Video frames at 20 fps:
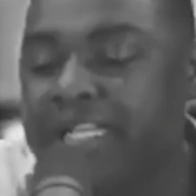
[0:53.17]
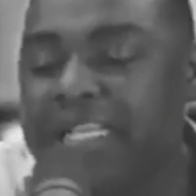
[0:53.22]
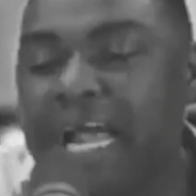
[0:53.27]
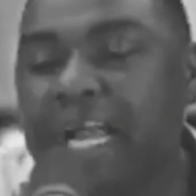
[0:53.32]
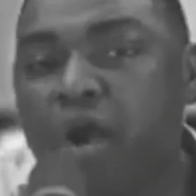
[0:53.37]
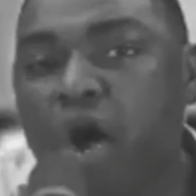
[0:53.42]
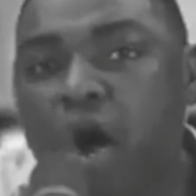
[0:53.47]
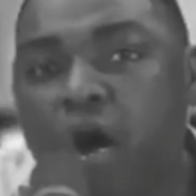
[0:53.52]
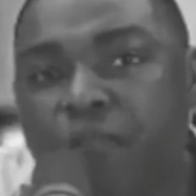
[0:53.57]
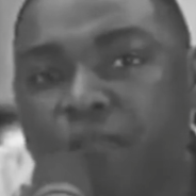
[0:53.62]
in
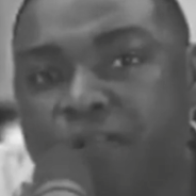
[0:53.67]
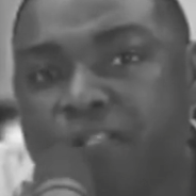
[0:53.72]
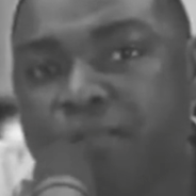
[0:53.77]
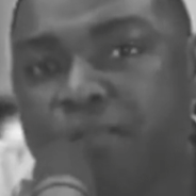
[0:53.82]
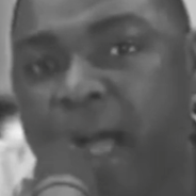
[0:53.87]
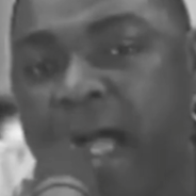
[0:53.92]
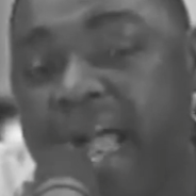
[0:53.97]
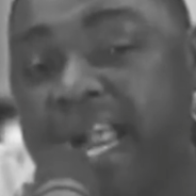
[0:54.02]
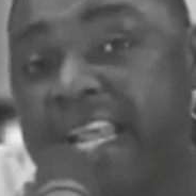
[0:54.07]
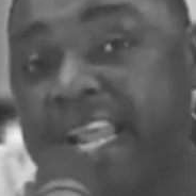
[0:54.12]
that office
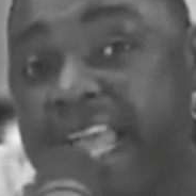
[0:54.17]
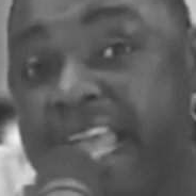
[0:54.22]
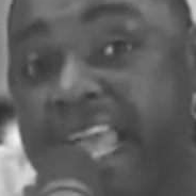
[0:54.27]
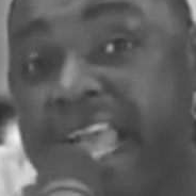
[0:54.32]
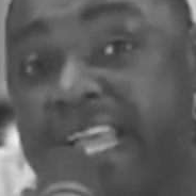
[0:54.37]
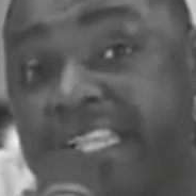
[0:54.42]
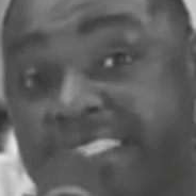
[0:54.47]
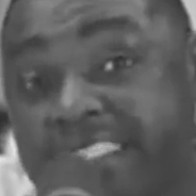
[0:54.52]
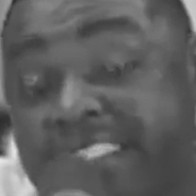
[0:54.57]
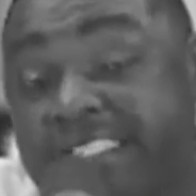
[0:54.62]
behind
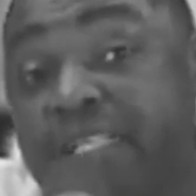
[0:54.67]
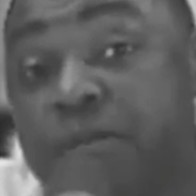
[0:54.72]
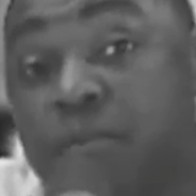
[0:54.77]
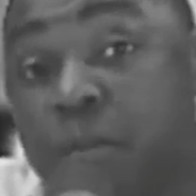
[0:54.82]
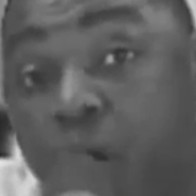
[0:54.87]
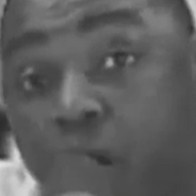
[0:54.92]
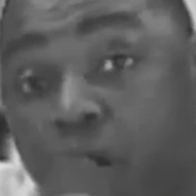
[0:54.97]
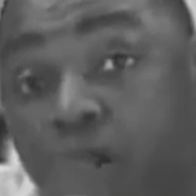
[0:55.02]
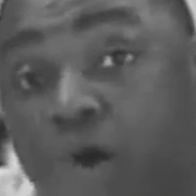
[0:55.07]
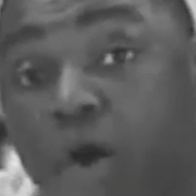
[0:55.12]
ANC
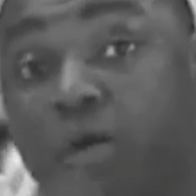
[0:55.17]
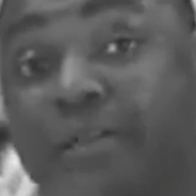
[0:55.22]
Mall,